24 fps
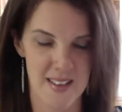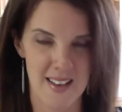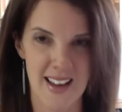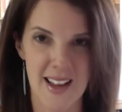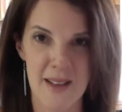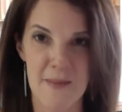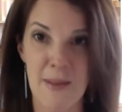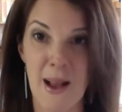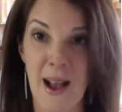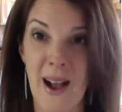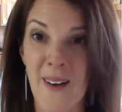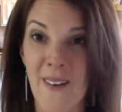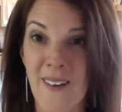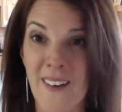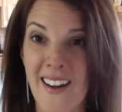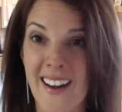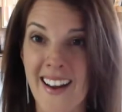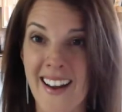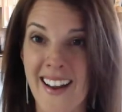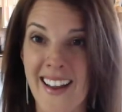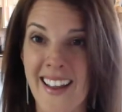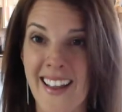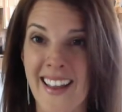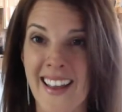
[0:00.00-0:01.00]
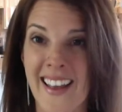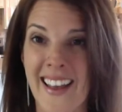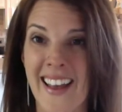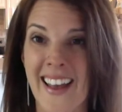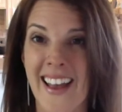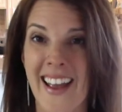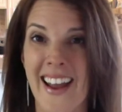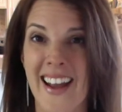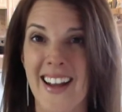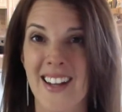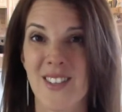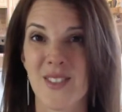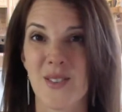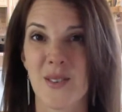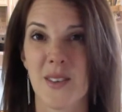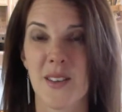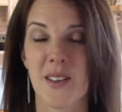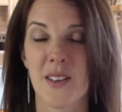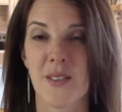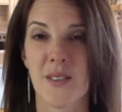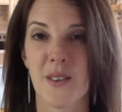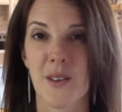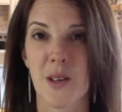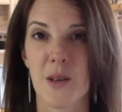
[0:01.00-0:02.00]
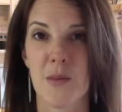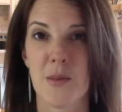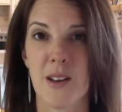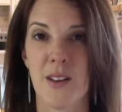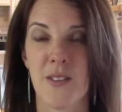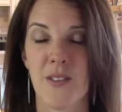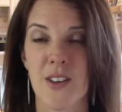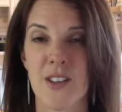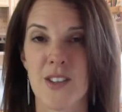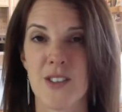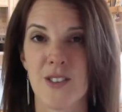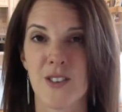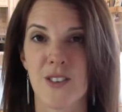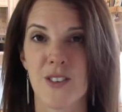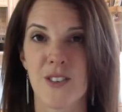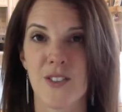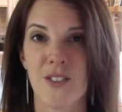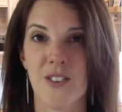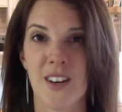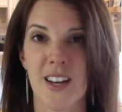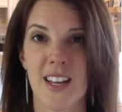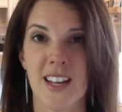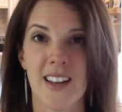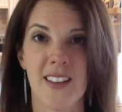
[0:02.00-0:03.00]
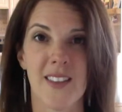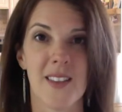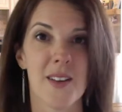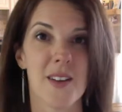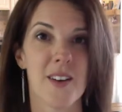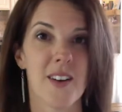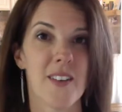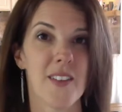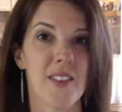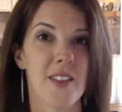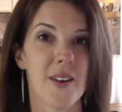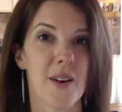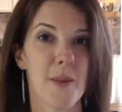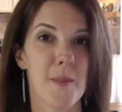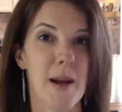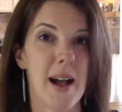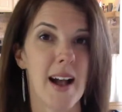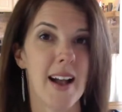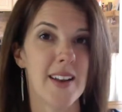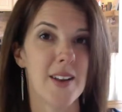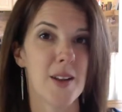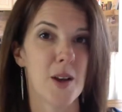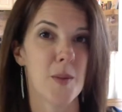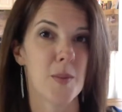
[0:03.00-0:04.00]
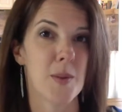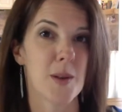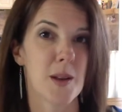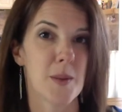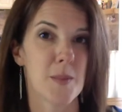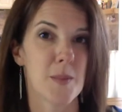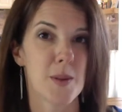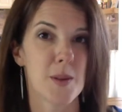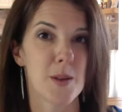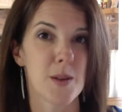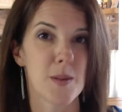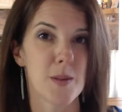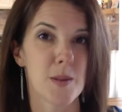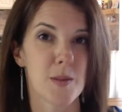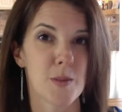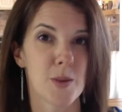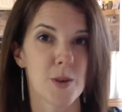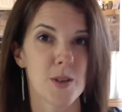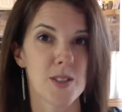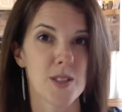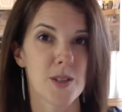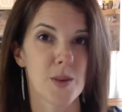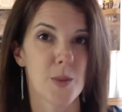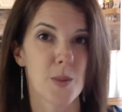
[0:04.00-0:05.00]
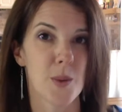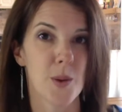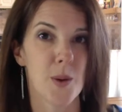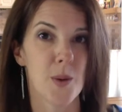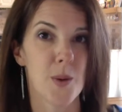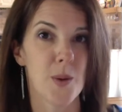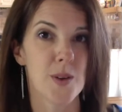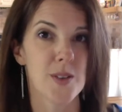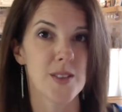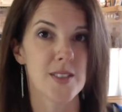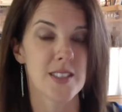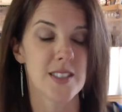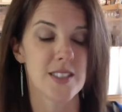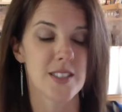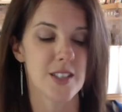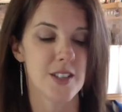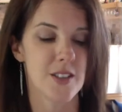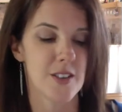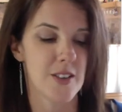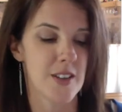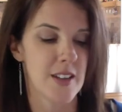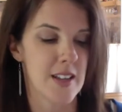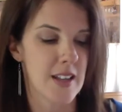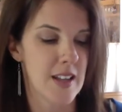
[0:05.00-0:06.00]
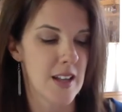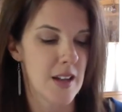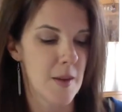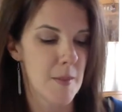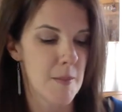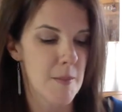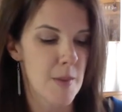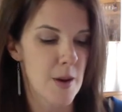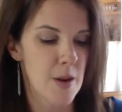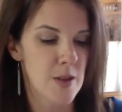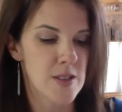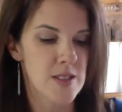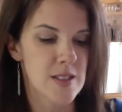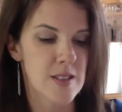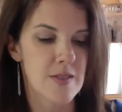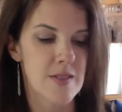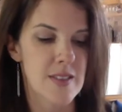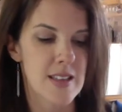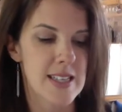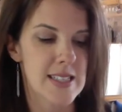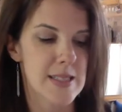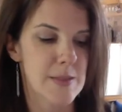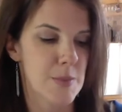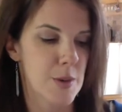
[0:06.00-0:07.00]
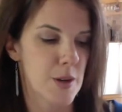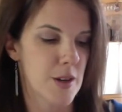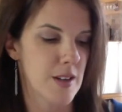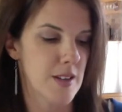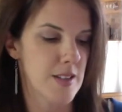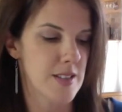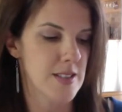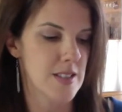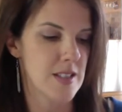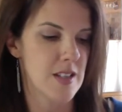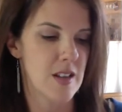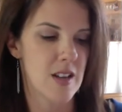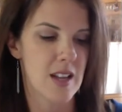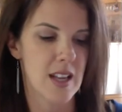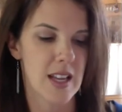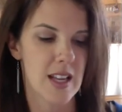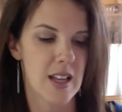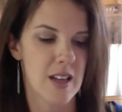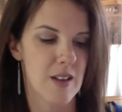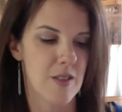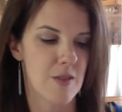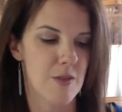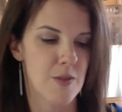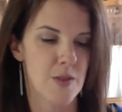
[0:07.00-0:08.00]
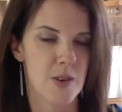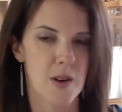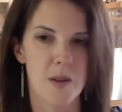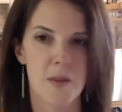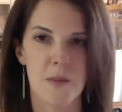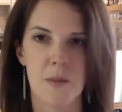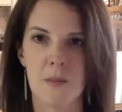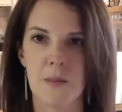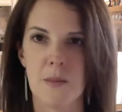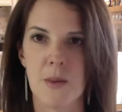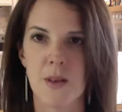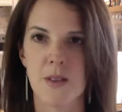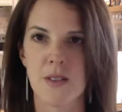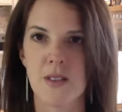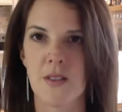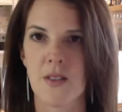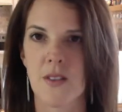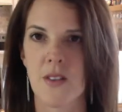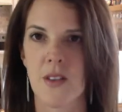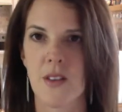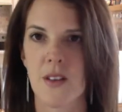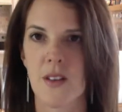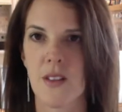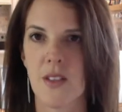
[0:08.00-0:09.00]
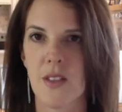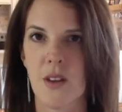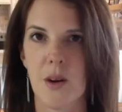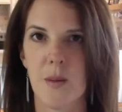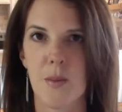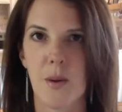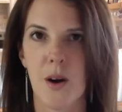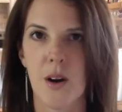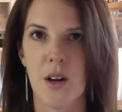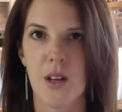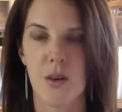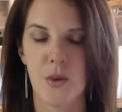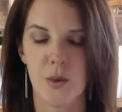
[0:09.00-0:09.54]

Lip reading: empowering, and it's really, really beneficial for getting their mind opened up a little bit more to what oils can do. Most of these books, and you can get them from most of the third-party